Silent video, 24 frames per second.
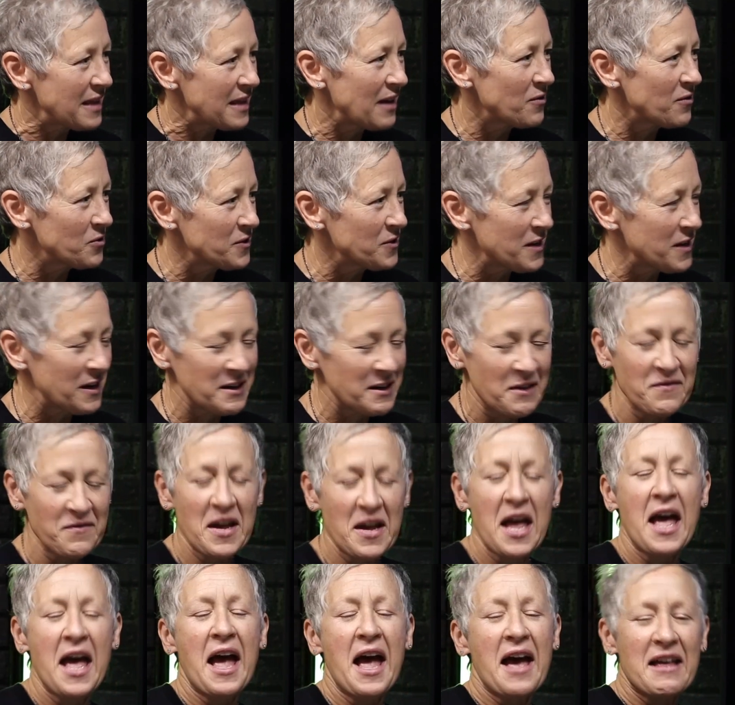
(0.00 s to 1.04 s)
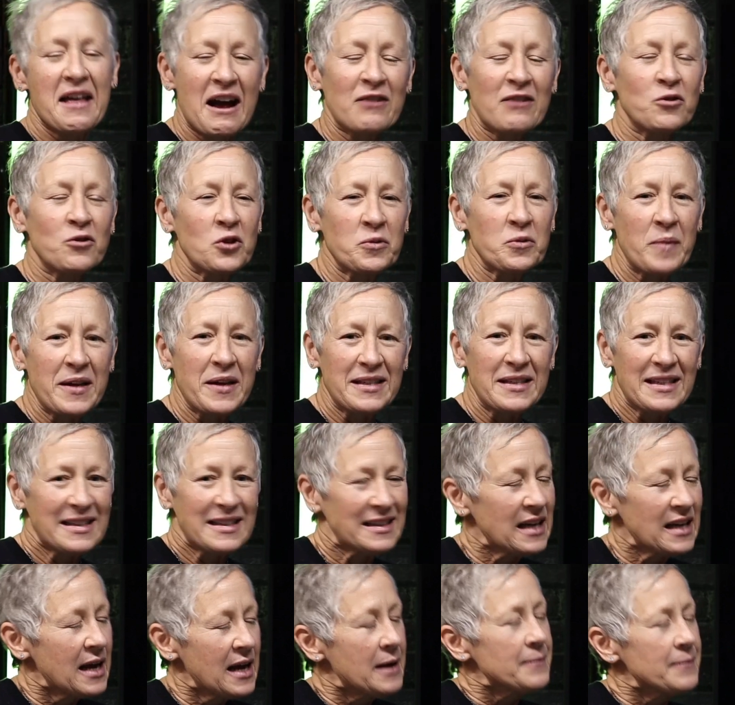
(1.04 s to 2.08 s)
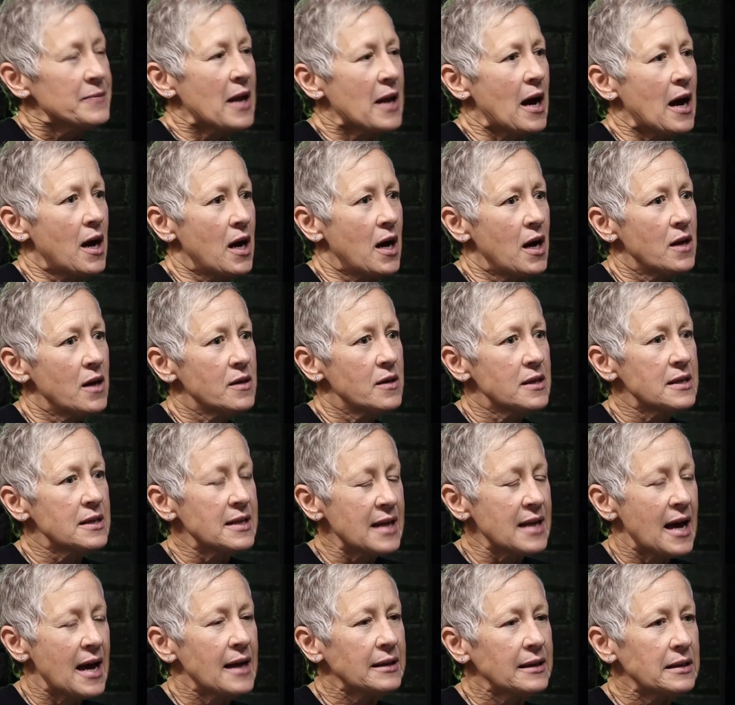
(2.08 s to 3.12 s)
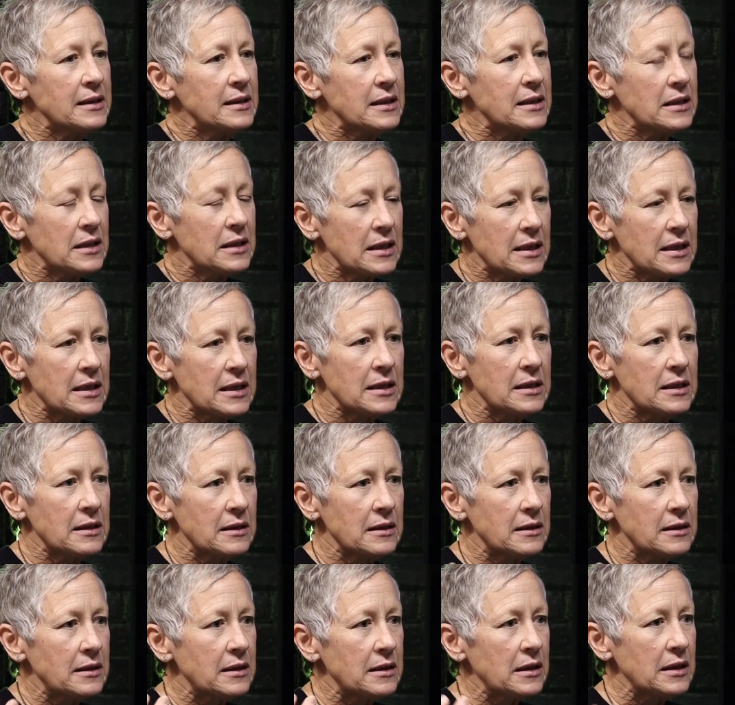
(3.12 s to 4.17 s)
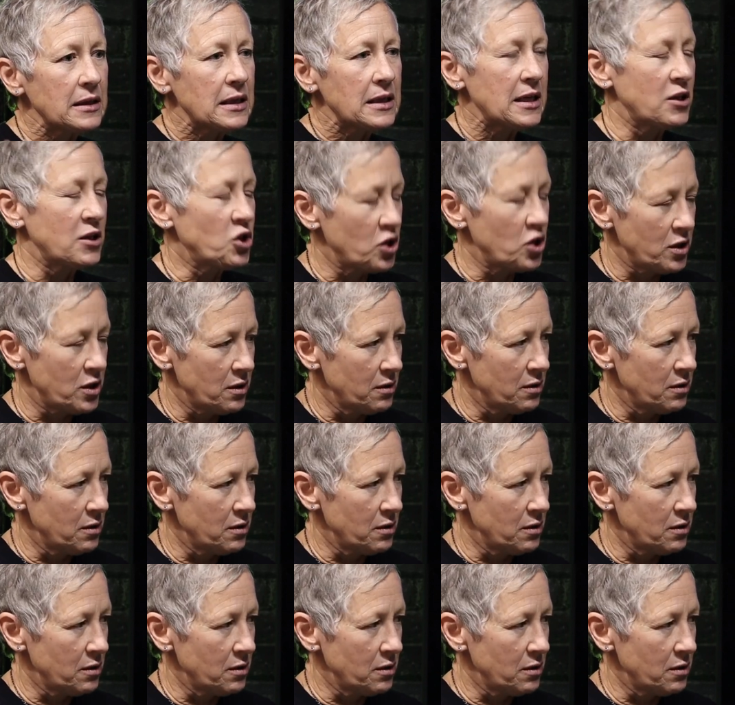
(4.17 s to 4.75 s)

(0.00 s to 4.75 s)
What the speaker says: that horse down enough. Outdoor spaces. Next is kitchen.